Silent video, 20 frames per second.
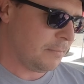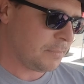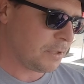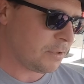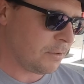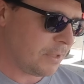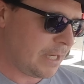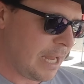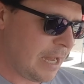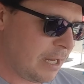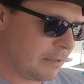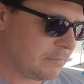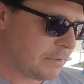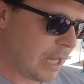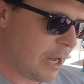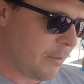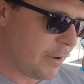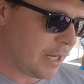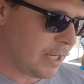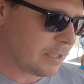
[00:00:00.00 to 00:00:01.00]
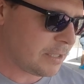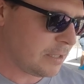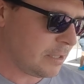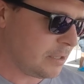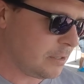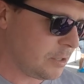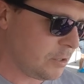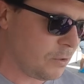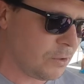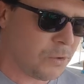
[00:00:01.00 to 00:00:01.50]
So yeah, now I get
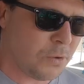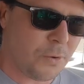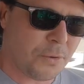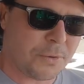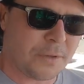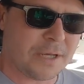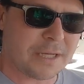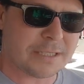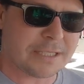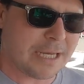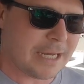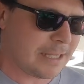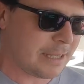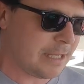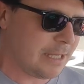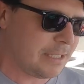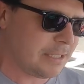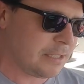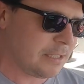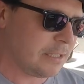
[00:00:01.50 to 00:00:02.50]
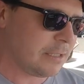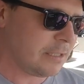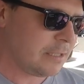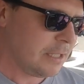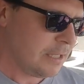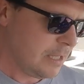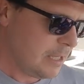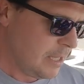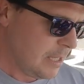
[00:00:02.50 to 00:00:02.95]
to do cool things like this and